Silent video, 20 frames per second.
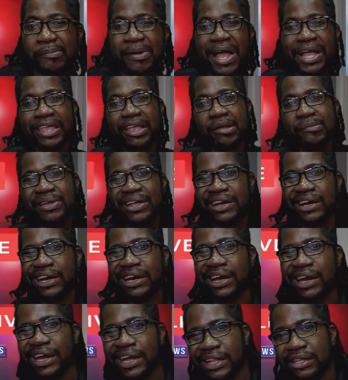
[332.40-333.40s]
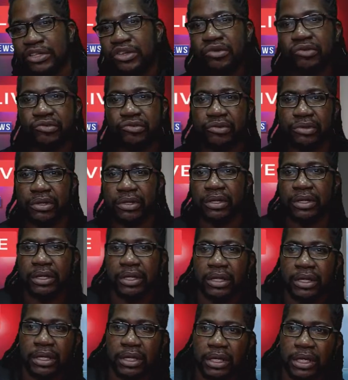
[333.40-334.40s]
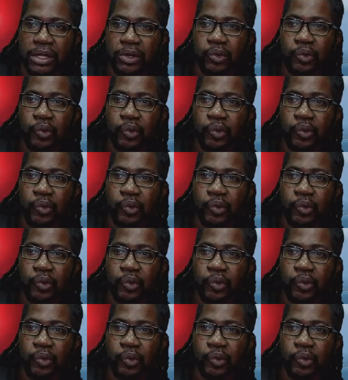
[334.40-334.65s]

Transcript: back, it's going to be real news in